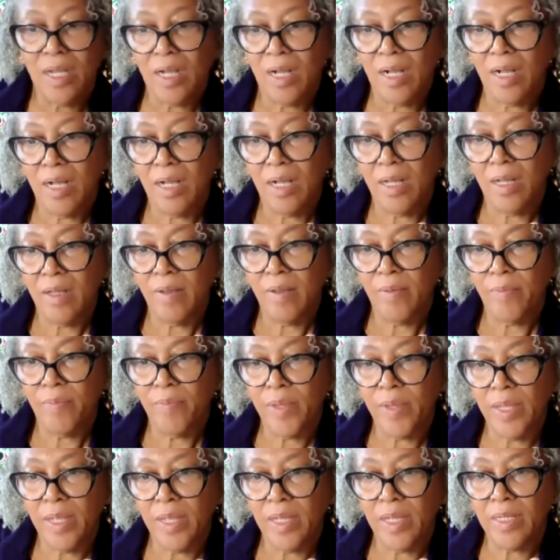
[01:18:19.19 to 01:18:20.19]

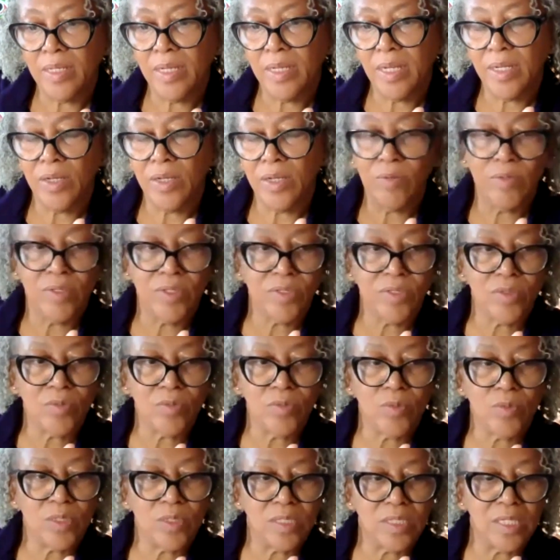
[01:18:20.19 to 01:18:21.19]
And I know
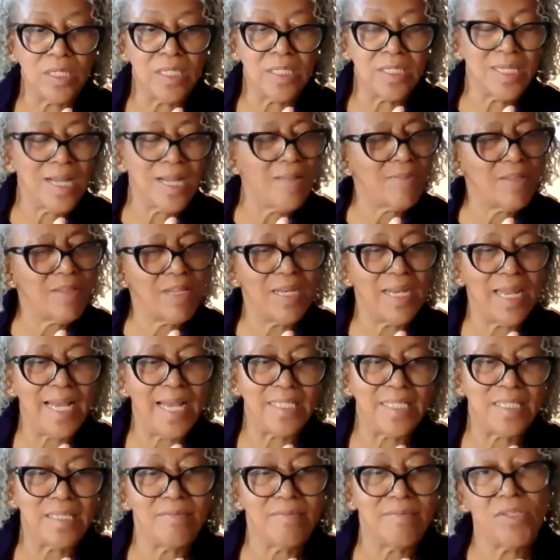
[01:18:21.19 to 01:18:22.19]
it's not the
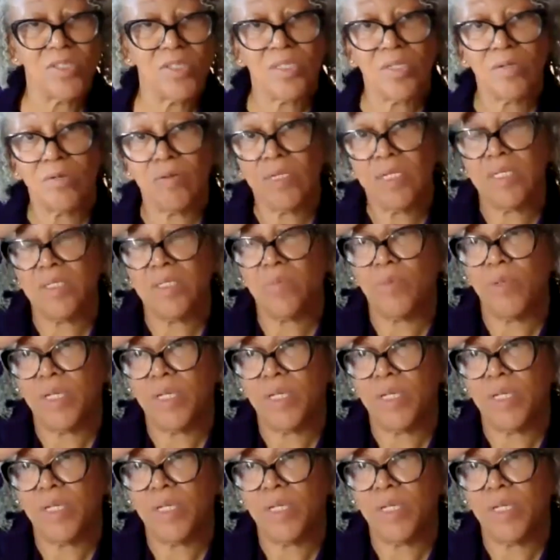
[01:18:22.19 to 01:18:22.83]
last of the series.